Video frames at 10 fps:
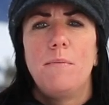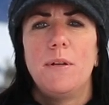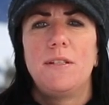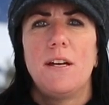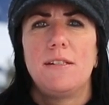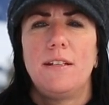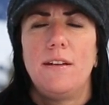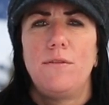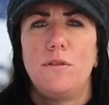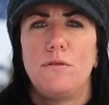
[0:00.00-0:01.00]
but doesn't
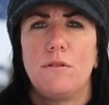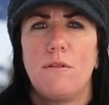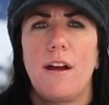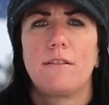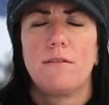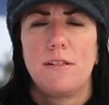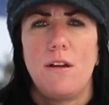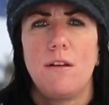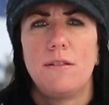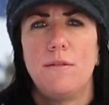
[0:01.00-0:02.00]
give you direct
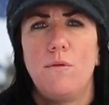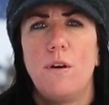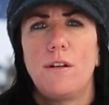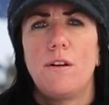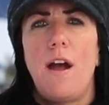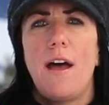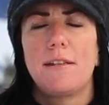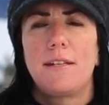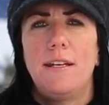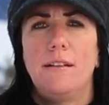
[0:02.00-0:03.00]
results of what you're
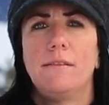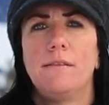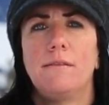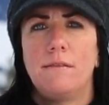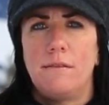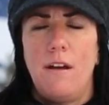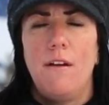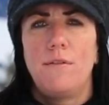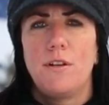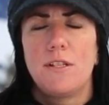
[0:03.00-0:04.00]
asking
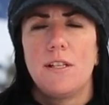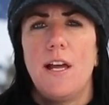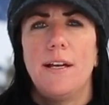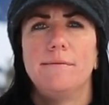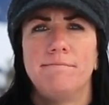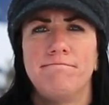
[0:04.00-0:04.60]
of your sled.